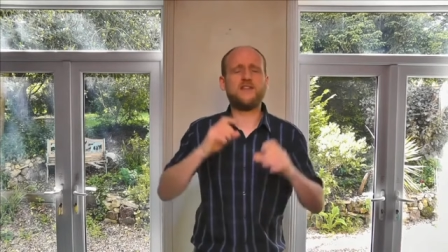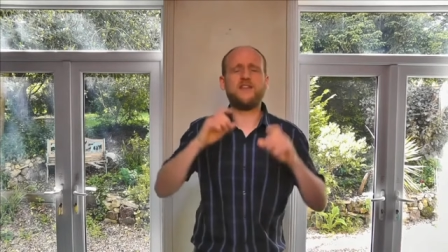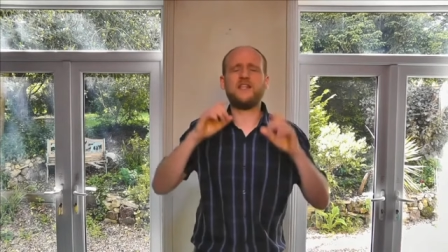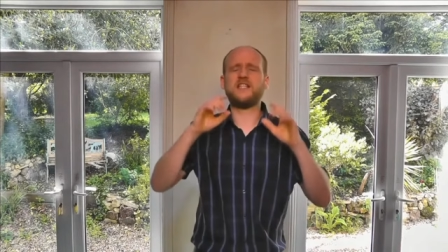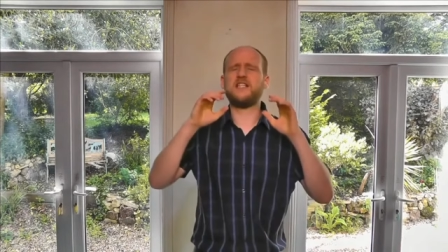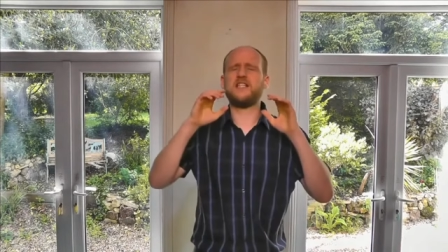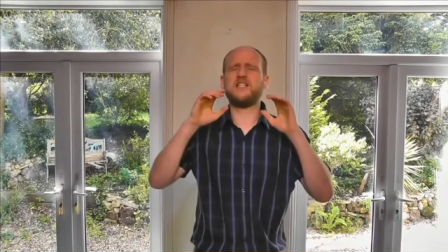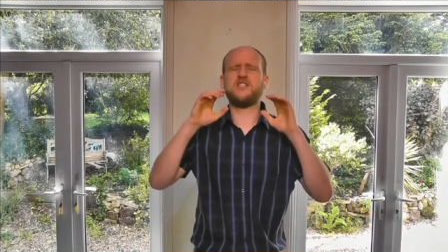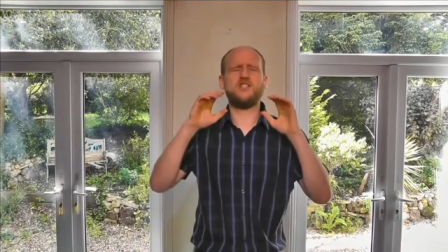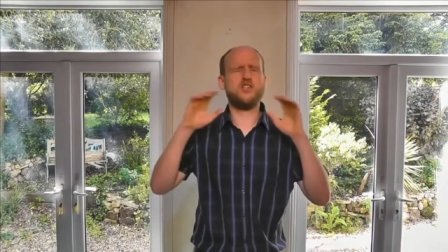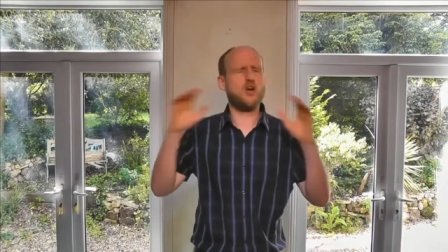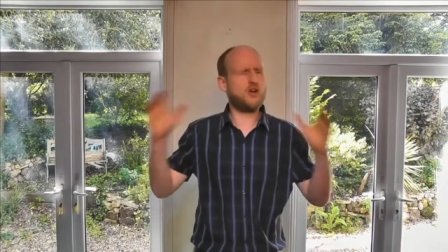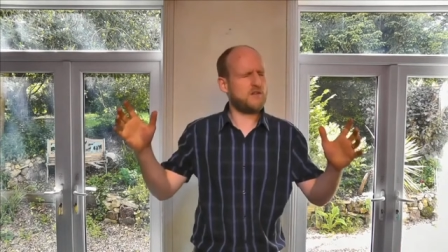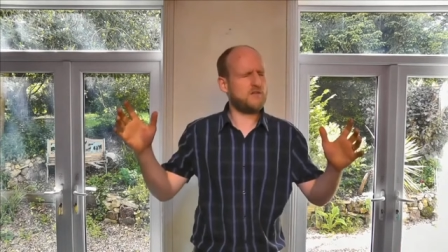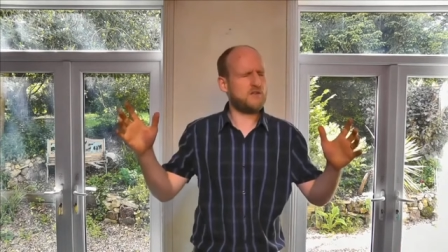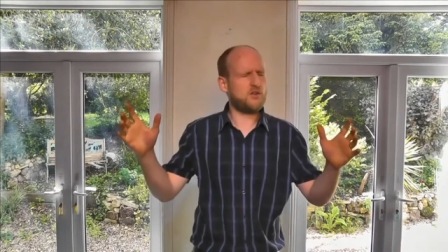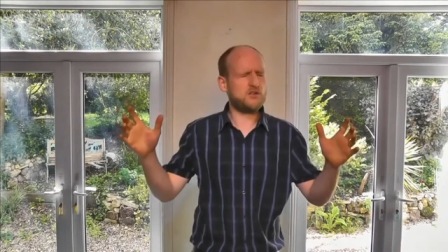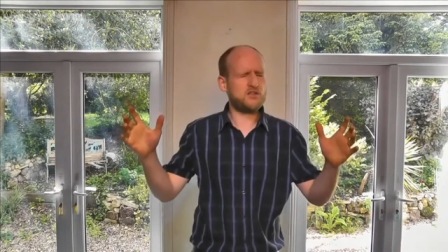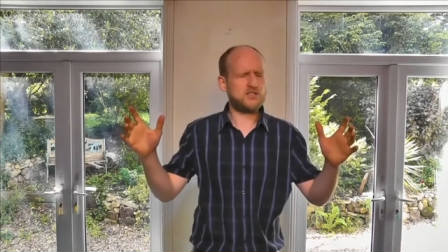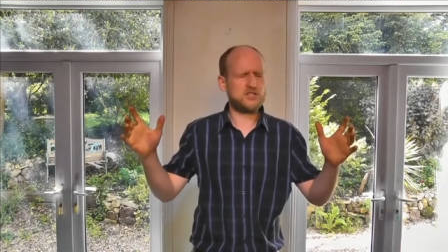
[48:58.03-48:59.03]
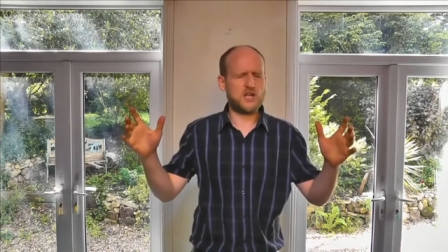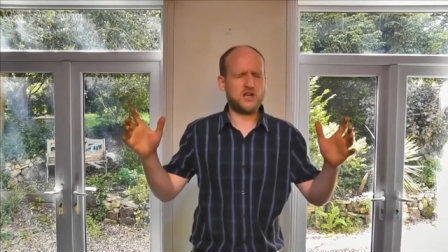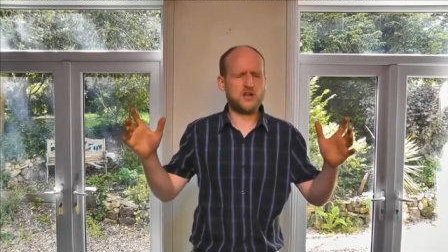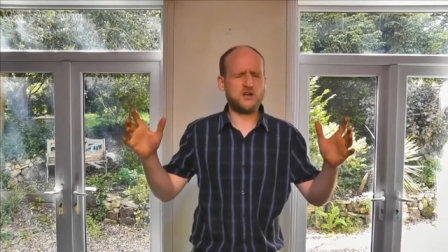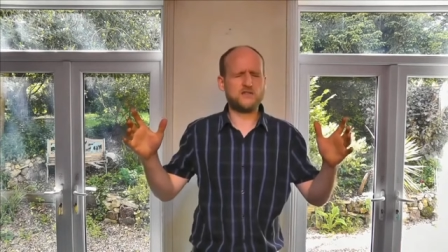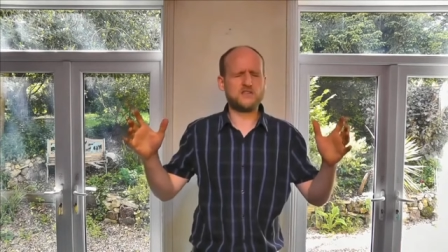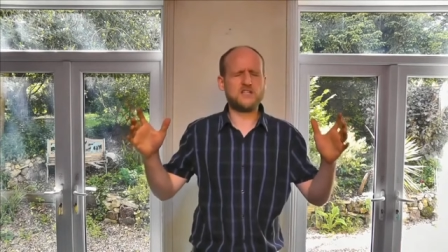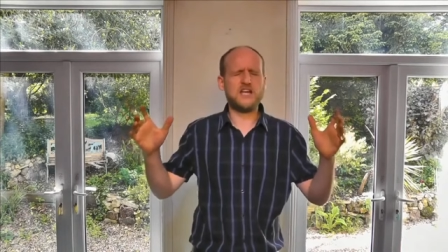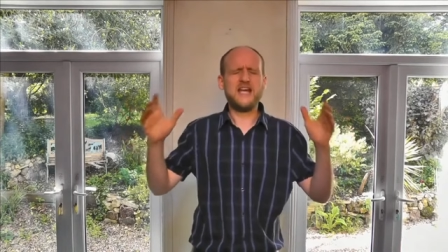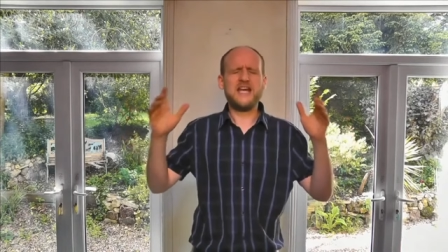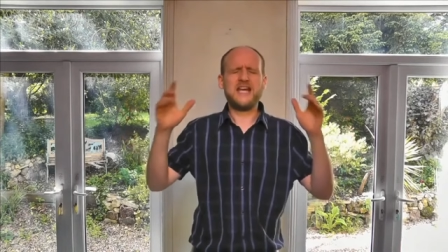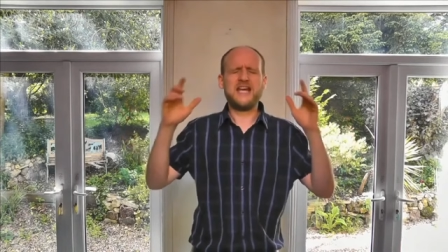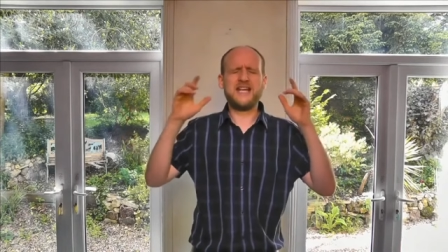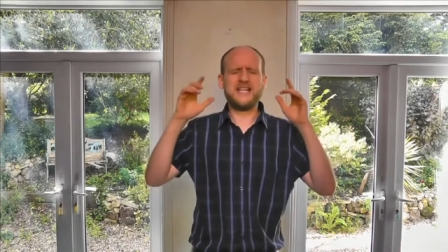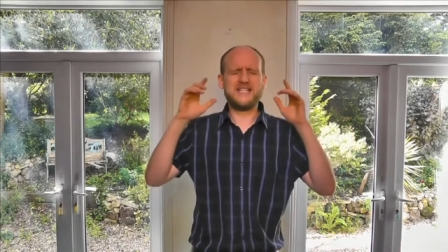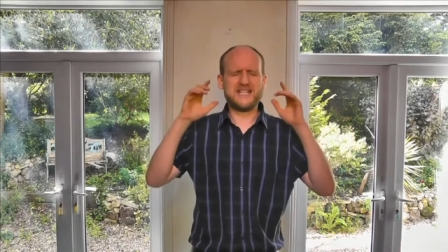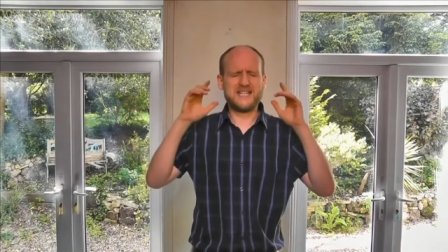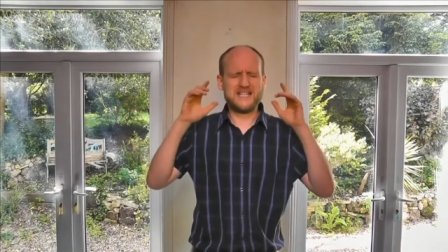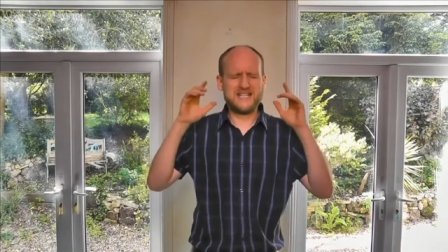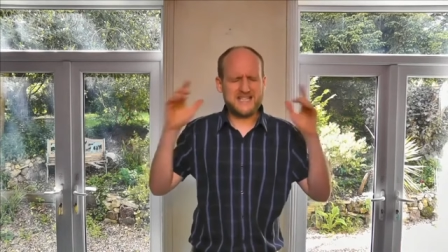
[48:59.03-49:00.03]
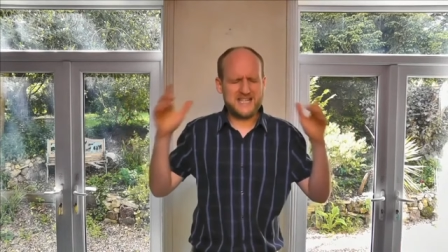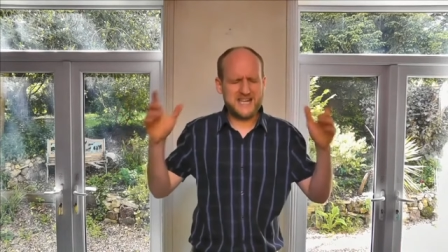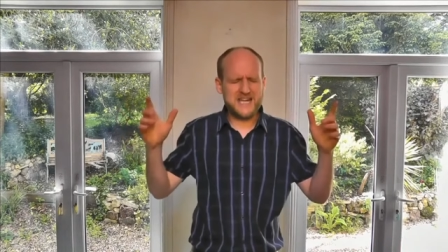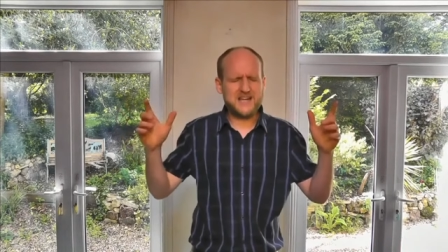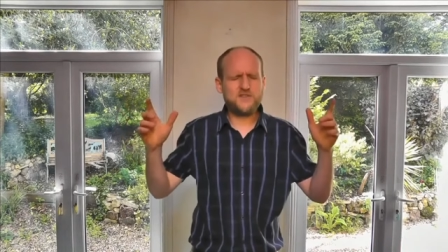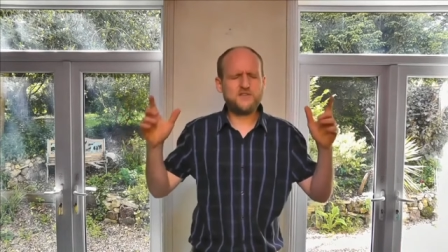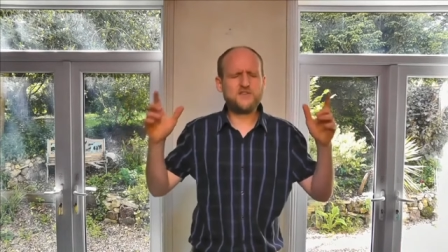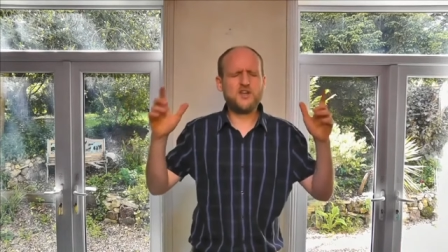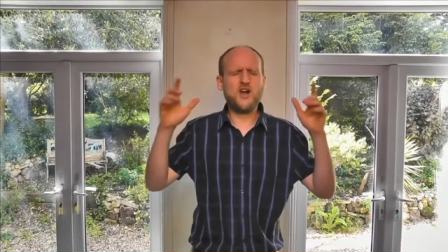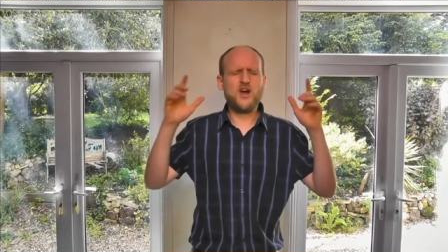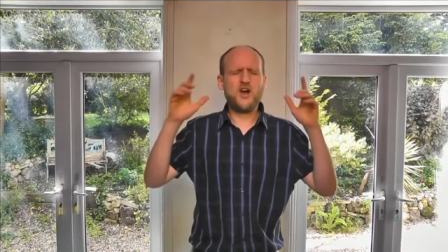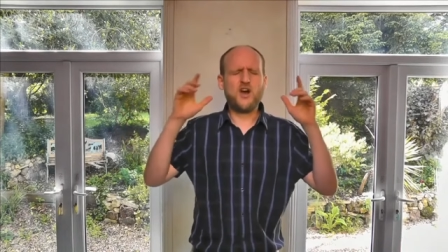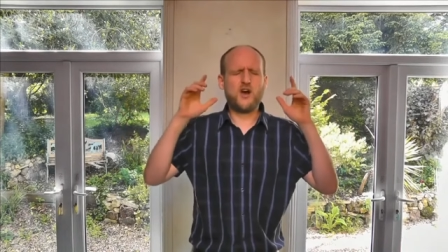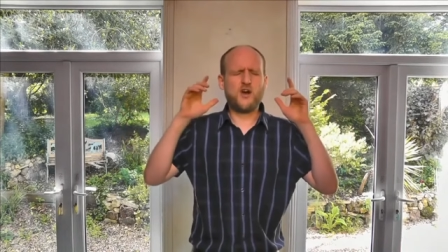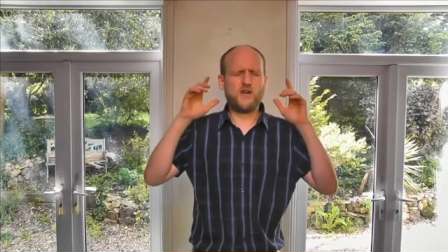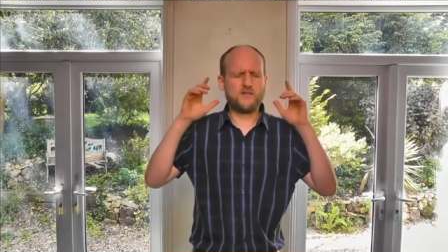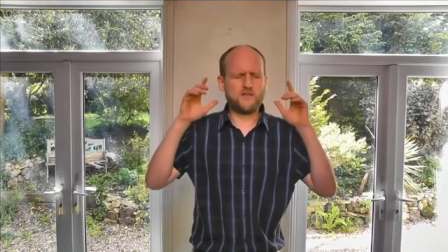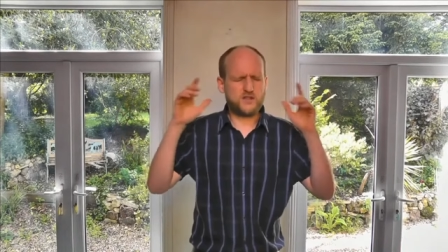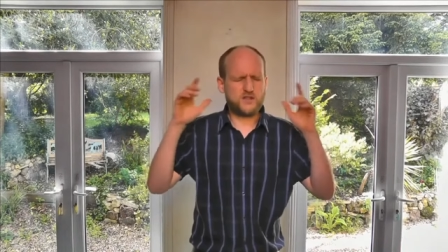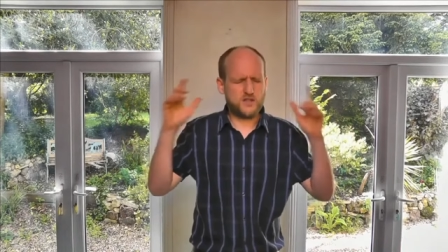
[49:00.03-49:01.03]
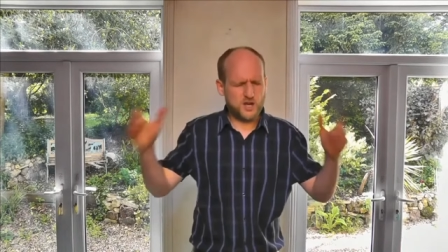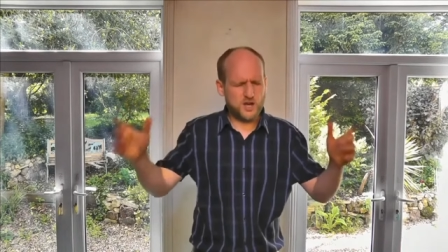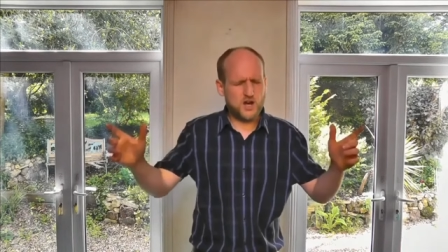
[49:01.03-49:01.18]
and this is not of yourselves, it is a gift of